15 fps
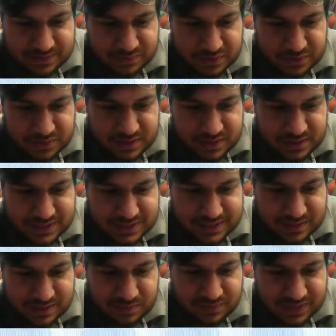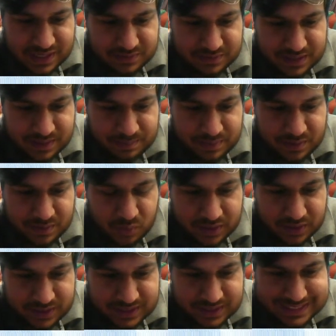Reduces the sync move countdown by
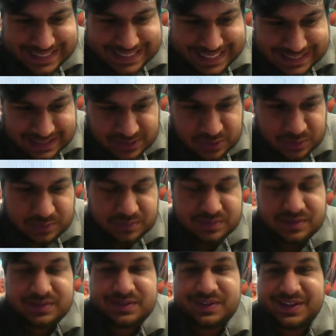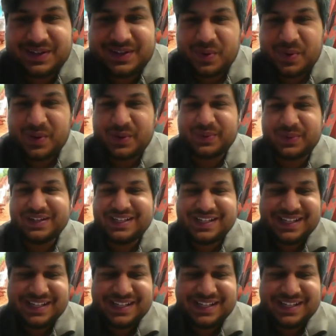1 in a sandstorm. Whoa.